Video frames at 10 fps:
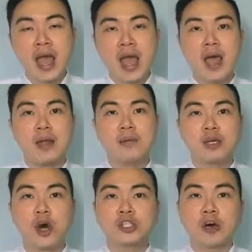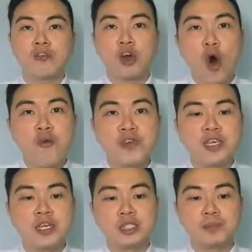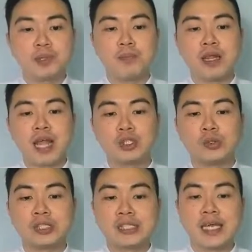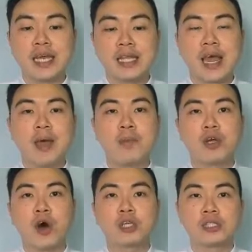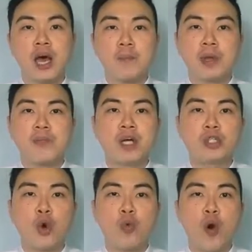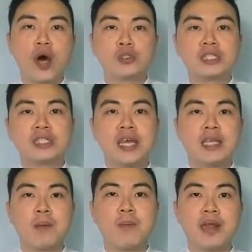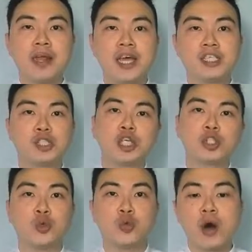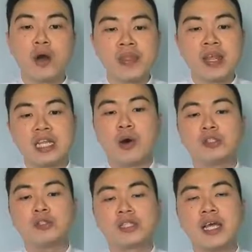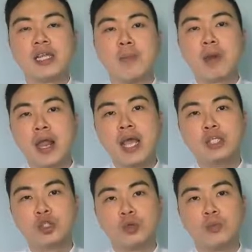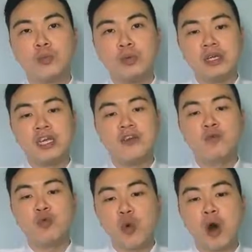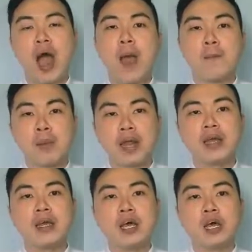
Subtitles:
and because of the convenience, people like to stay there because people don't want to stay in a place just to work. They want to stay in a place to live, work, and play.